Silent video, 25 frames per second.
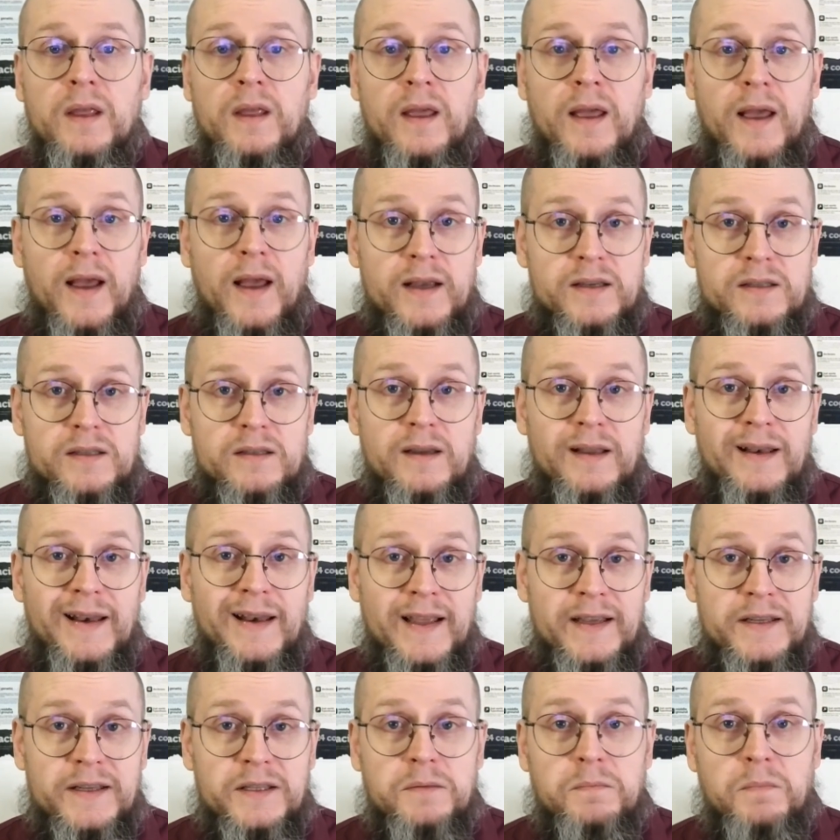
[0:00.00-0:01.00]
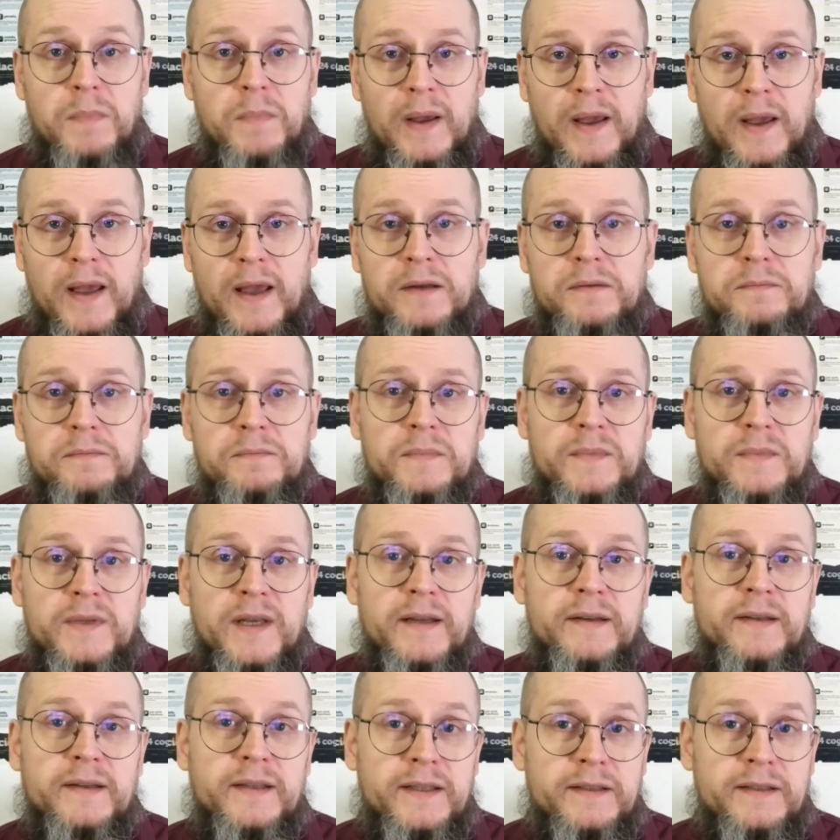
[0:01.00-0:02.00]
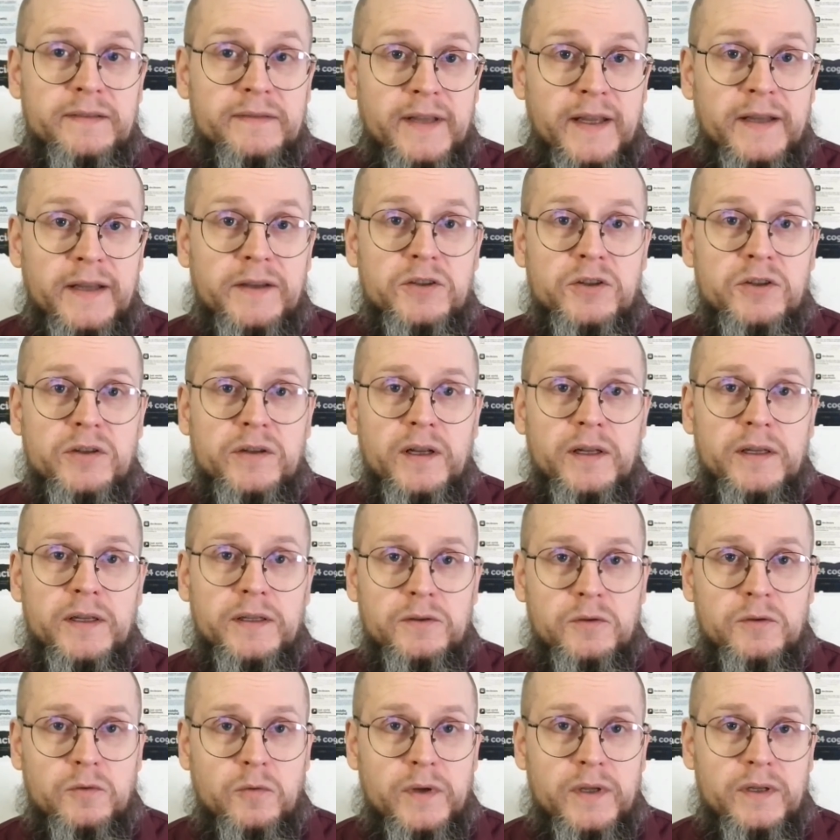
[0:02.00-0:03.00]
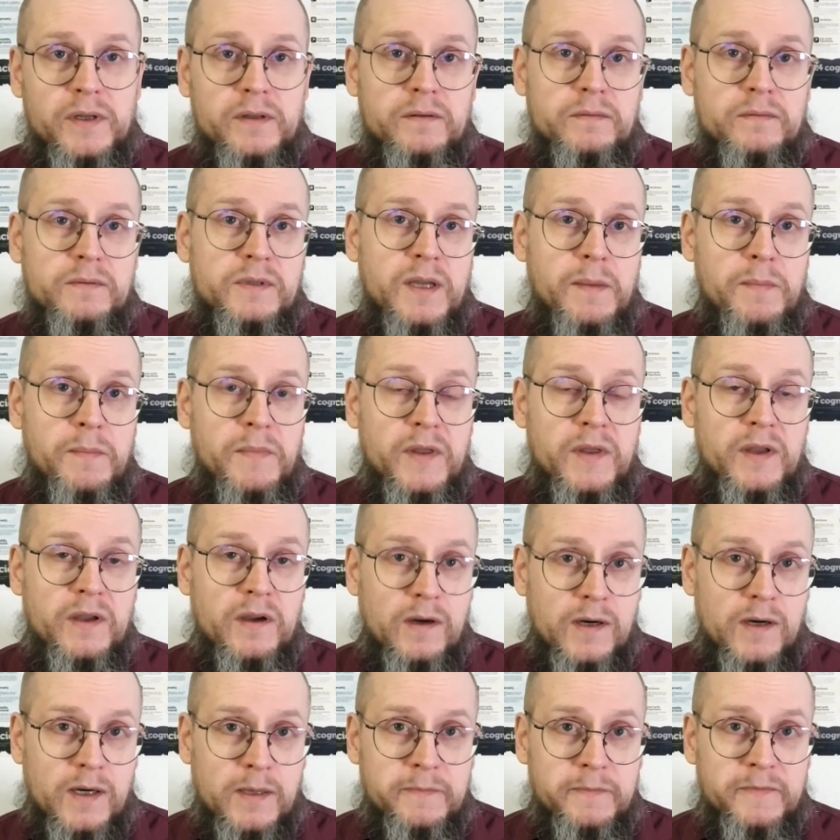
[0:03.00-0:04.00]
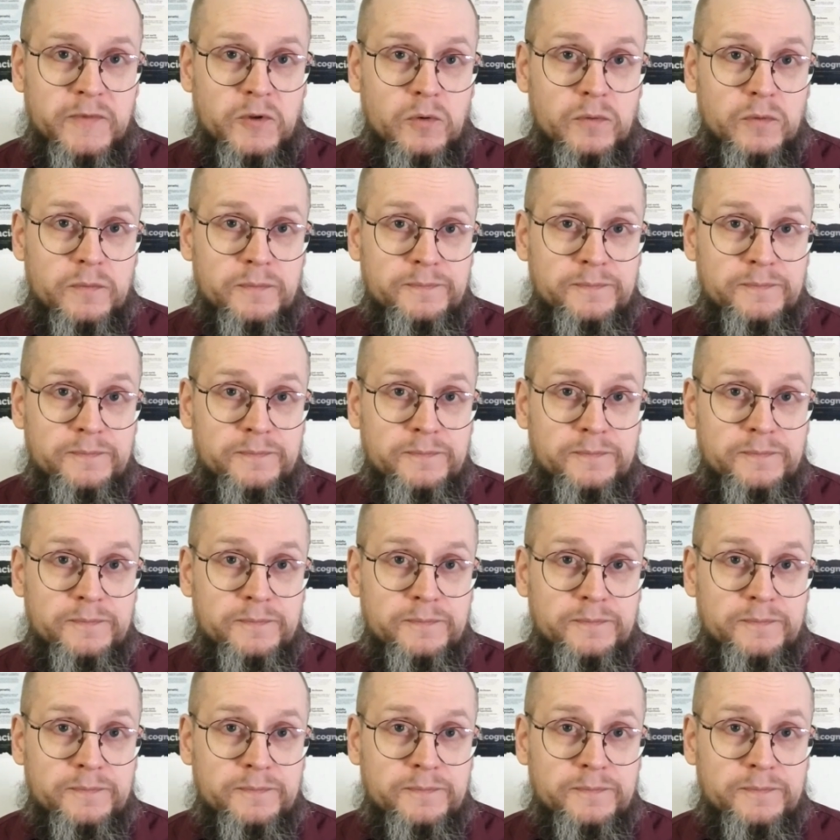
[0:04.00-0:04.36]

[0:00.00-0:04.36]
as less bad than intentionally doing something harmful.